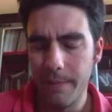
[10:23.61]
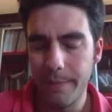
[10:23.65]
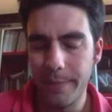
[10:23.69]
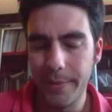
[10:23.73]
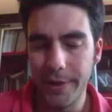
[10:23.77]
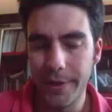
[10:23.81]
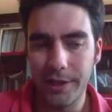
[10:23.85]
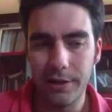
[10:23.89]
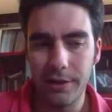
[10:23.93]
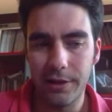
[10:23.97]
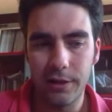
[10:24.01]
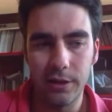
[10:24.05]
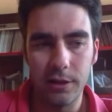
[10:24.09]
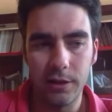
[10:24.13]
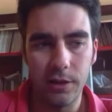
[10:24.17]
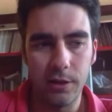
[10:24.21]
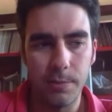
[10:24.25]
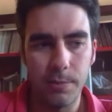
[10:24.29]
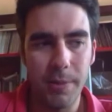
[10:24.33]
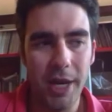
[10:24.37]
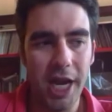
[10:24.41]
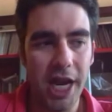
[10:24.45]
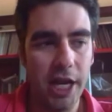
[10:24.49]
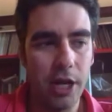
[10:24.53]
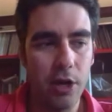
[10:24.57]
But
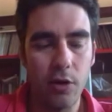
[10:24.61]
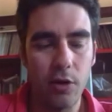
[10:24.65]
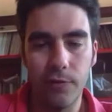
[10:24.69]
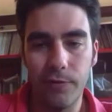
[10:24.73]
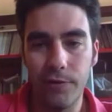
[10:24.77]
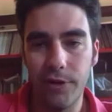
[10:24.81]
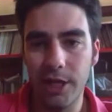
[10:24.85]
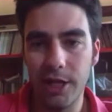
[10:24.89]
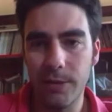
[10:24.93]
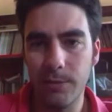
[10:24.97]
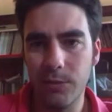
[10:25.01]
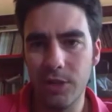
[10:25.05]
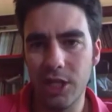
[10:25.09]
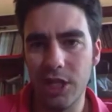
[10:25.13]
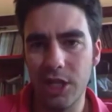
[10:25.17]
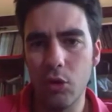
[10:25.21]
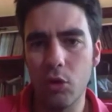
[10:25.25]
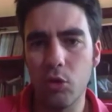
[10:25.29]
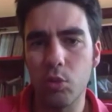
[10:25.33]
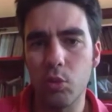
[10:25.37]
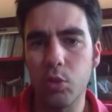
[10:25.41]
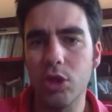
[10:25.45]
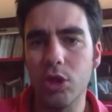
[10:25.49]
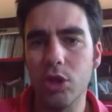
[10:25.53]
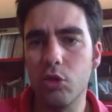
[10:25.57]
many of them, they
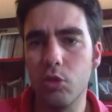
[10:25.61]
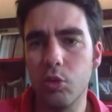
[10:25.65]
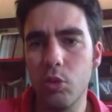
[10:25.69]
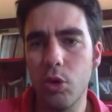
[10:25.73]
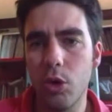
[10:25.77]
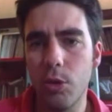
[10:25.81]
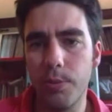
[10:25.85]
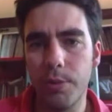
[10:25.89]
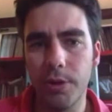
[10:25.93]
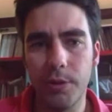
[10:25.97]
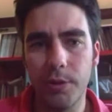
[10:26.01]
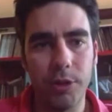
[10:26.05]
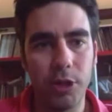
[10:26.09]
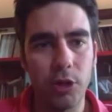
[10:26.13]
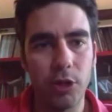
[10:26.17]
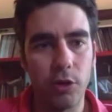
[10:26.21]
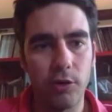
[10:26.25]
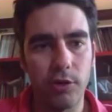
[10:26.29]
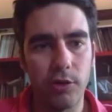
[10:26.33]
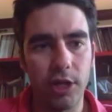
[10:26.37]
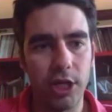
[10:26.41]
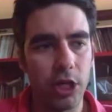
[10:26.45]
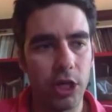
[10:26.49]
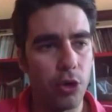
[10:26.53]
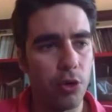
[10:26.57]
don't want to open
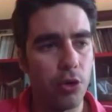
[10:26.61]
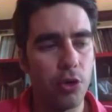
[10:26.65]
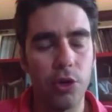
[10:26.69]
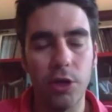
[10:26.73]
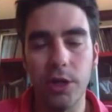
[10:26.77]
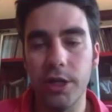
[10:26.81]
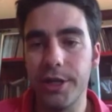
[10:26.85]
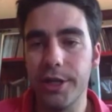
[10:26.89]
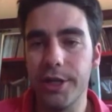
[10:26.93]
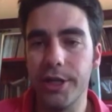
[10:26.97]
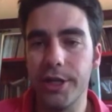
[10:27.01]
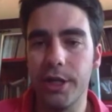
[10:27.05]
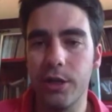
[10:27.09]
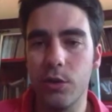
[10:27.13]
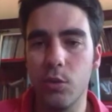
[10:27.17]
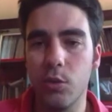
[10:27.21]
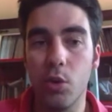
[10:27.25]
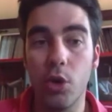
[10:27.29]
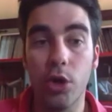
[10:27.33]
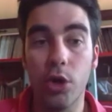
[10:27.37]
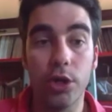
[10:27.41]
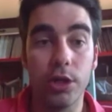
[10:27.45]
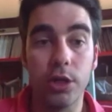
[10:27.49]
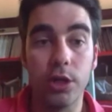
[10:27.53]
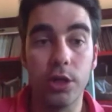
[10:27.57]
because they can only
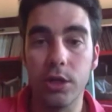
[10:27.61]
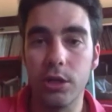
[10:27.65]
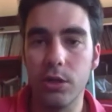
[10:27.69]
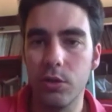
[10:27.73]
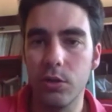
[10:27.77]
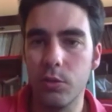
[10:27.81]
work